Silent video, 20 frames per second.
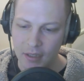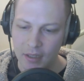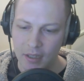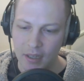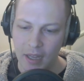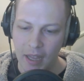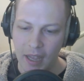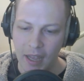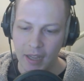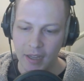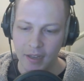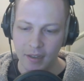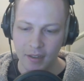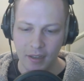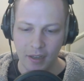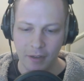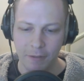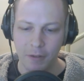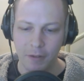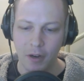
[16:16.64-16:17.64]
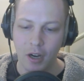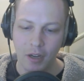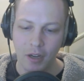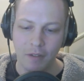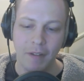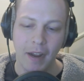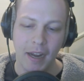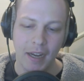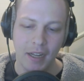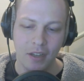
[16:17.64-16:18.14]
And if card
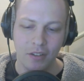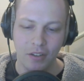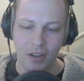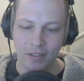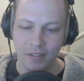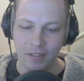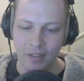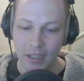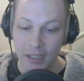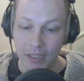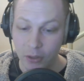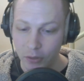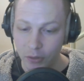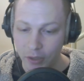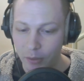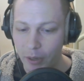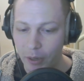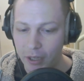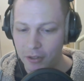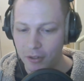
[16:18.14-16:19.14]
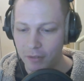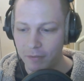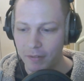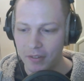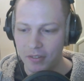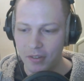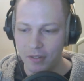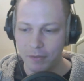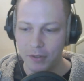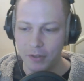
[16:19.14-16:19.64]
advantage isn't the only way to
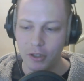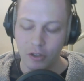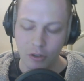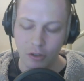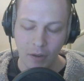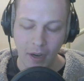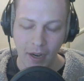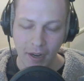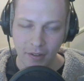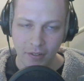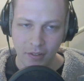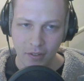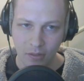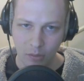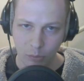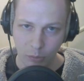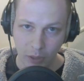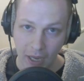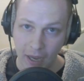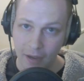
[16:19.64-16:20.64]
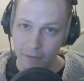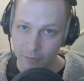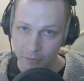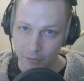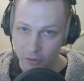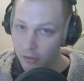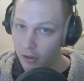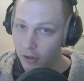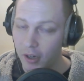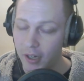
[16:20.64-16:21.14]
invest in future rounds, we have
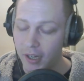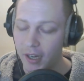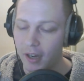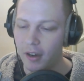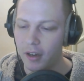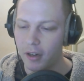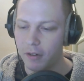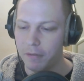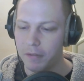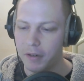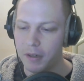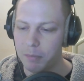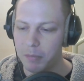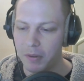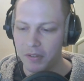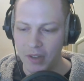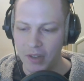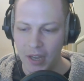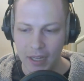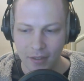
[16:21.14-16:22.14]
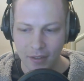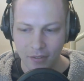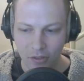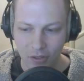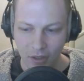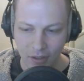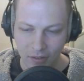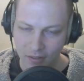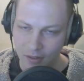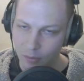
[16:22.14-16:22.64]
strong carryover besides
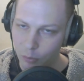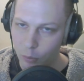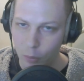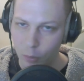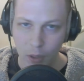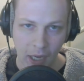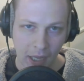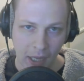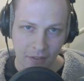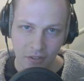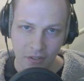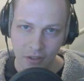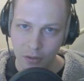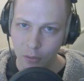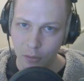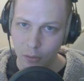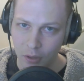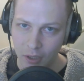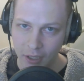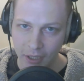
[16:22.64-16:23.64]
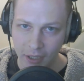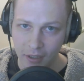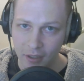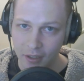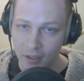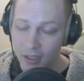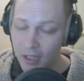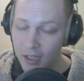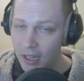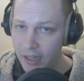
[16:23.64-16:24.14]
just War Dancer,
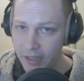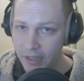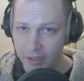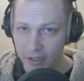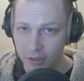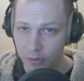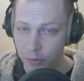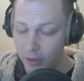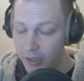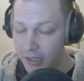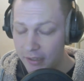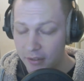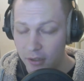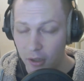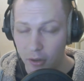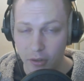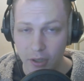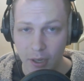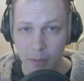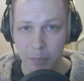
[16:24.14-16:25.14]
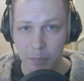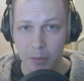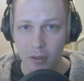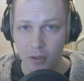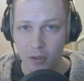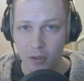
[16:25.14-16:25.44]
Olgierd, these really low tempo,